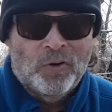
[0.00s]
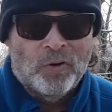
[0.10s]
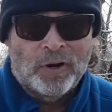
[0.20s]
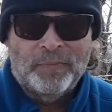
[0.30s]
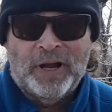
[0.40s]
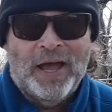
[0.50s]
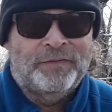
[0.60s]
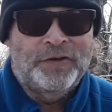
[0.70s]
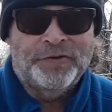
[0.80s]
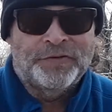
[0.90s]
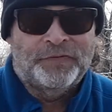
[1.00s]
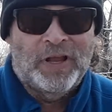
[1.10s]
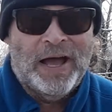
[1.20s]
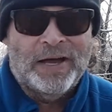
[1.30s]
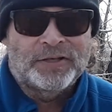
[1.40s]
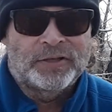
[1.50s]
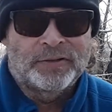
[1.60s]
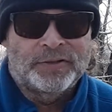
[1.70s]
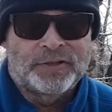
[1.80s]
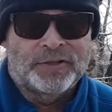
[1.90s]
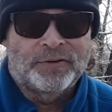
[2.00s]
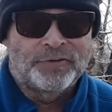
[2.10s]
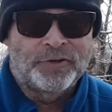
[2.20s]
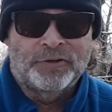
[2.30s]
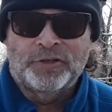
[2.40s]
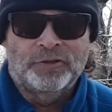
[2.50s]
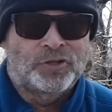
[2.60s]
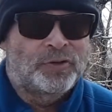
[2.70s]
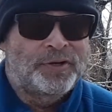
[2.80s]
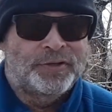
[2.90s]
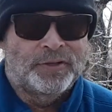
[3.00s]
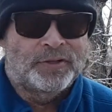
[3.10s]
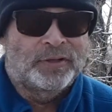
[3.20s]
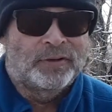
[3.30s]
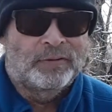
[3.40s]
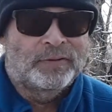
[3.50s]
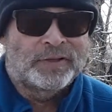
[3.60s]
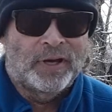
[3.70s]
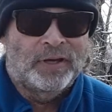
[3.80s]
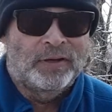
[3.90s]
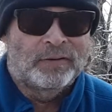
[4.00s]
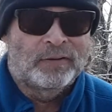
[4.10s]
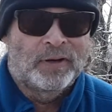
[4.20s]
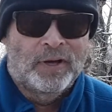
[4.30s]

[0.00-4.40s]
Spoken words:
or I'm going to have to use a flash. Those are your two choices. It's like either